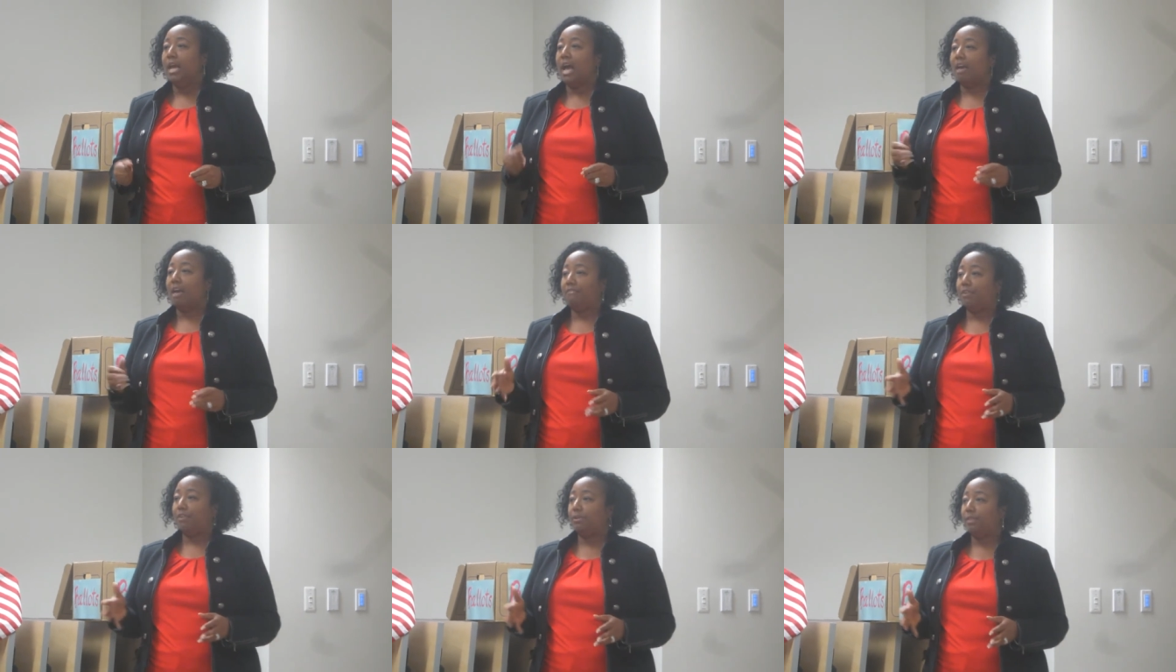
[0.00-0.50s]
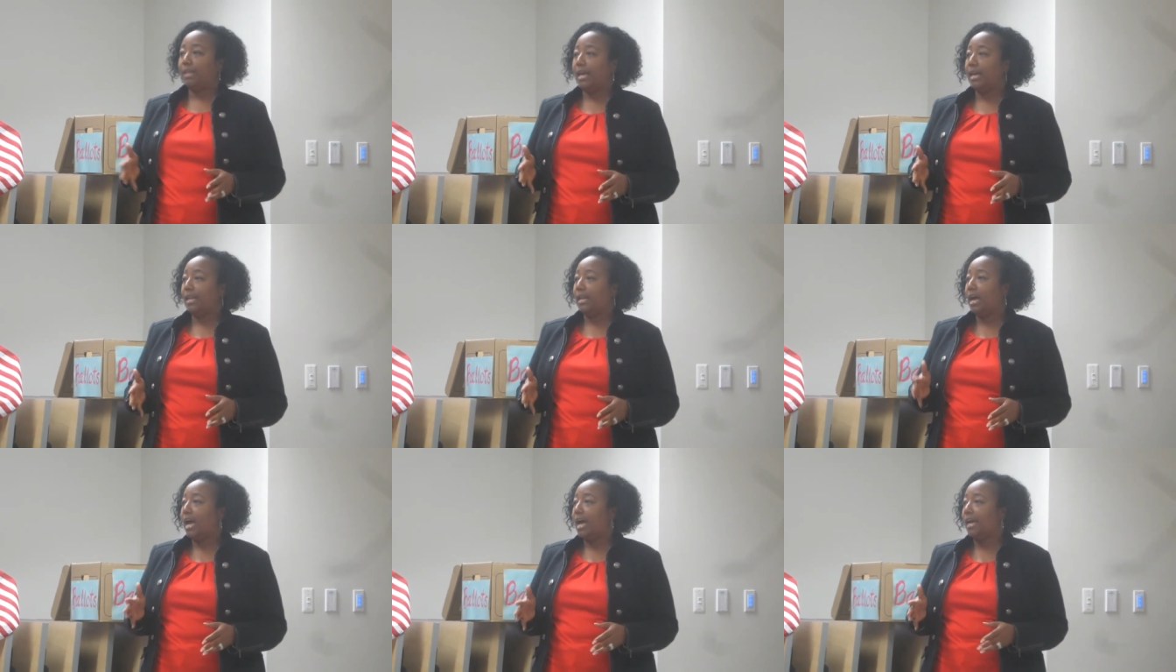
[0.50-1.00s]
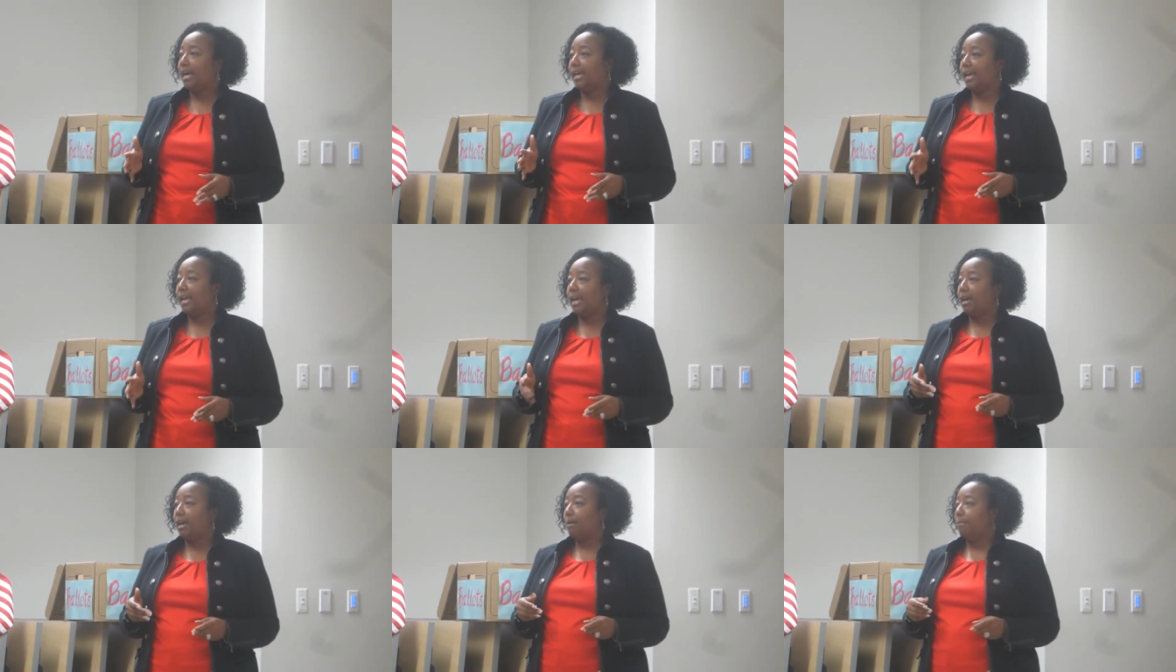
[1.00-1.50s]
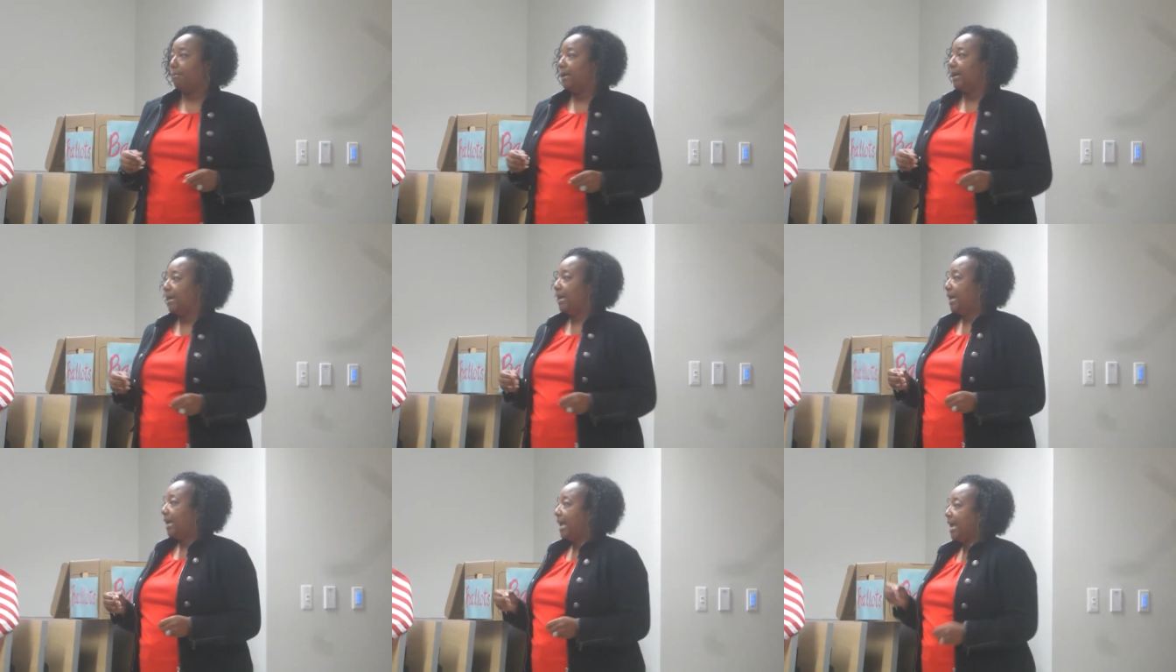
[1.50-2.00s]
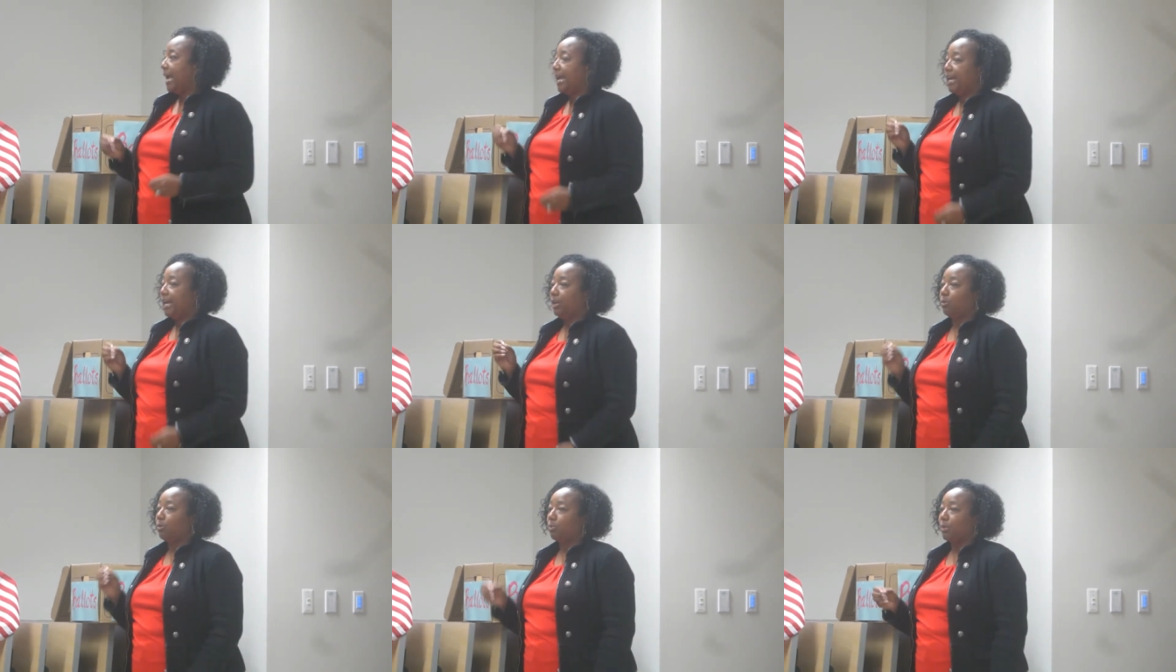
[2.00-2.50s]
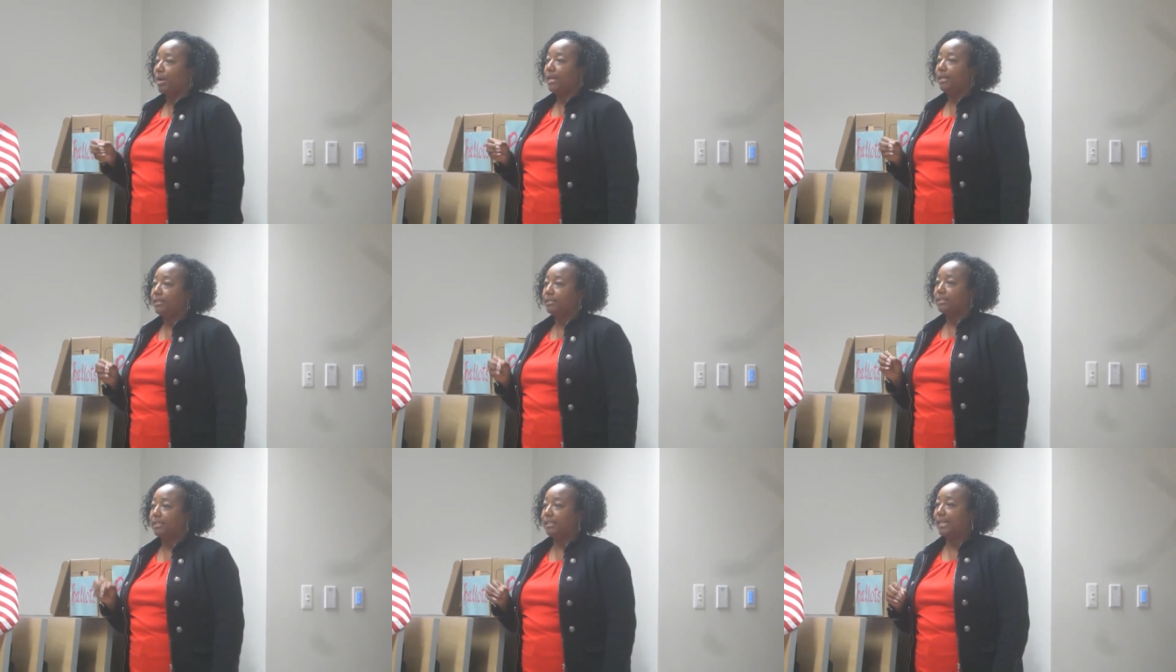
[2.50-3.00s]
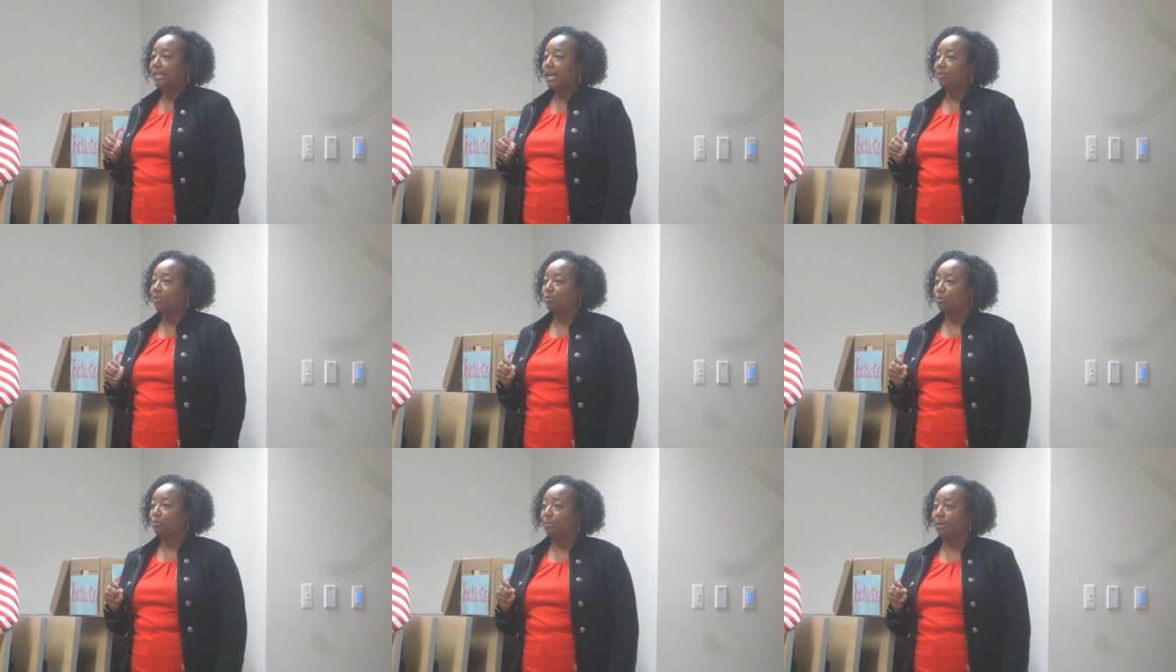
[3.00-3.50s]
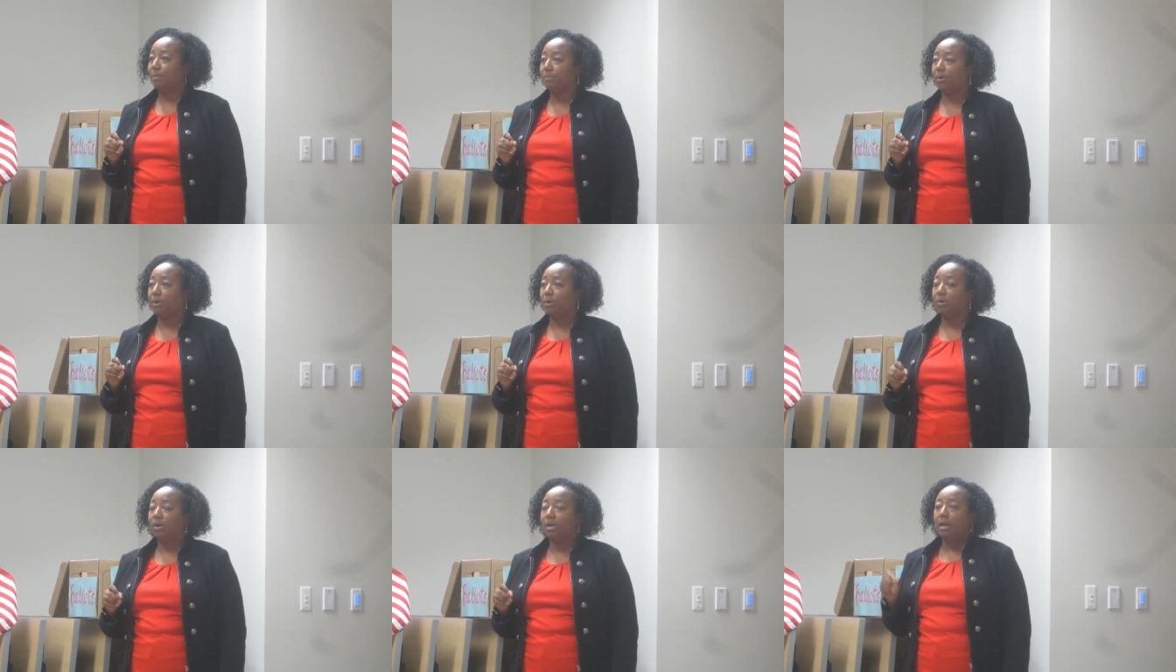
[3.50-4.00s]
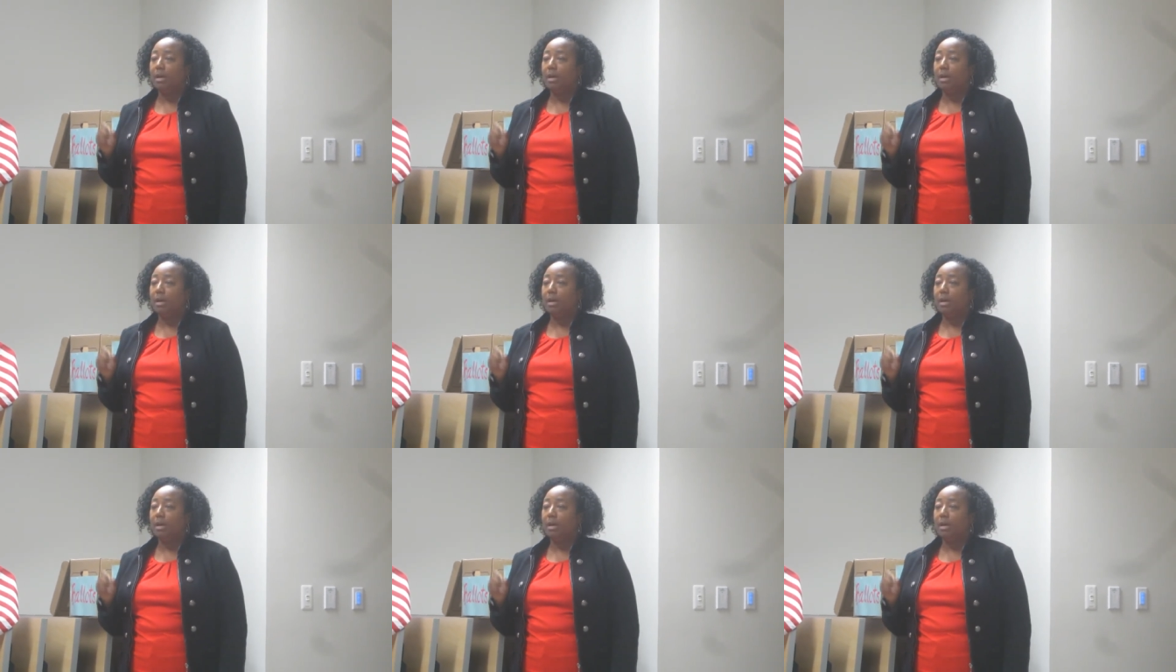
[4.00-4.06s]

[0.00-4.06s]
I feel that I am a great city council member